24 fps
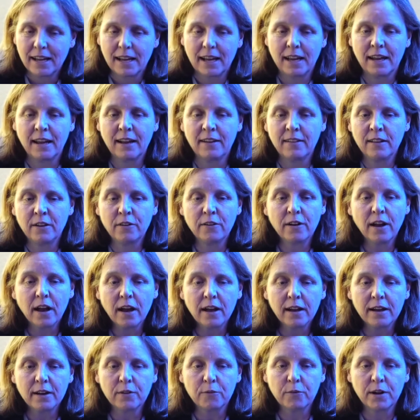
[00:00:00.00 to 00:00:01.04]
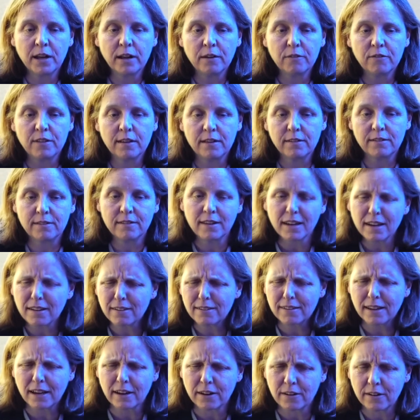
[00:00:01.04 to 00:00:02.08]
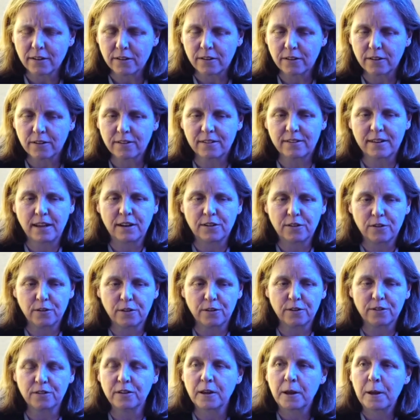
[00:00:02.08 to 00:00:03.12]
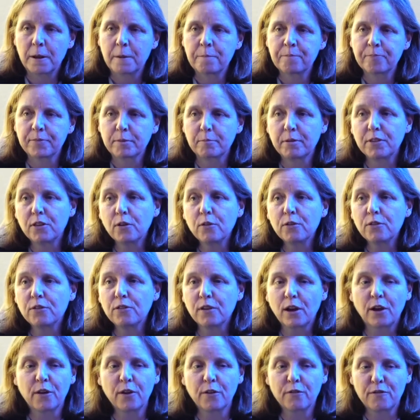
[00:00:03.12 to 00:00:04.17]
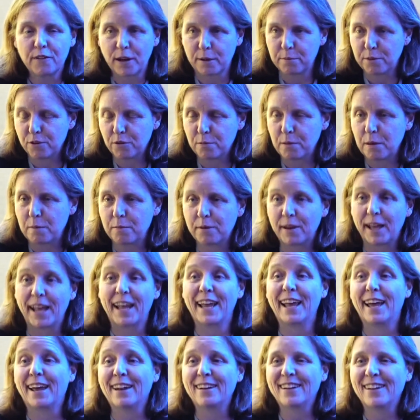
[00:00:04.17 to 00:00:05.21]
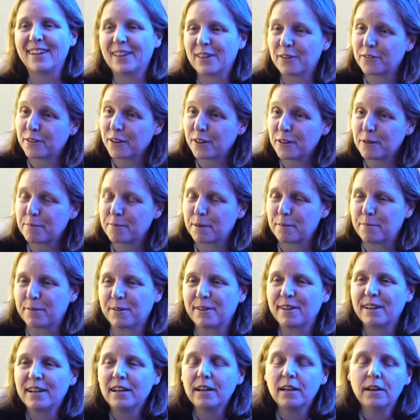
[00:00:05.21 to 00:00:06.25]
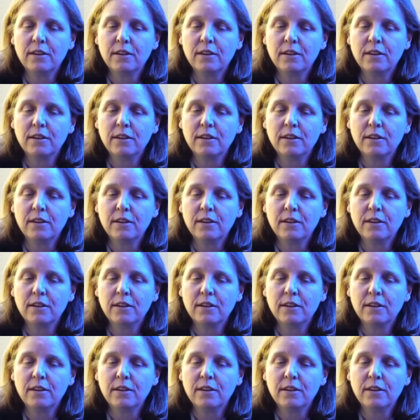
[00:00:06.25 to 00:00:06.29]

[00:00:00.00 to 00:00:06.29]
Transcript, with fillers: And they're not, we have these tech sector centers, but those are fabulous people and there's other people.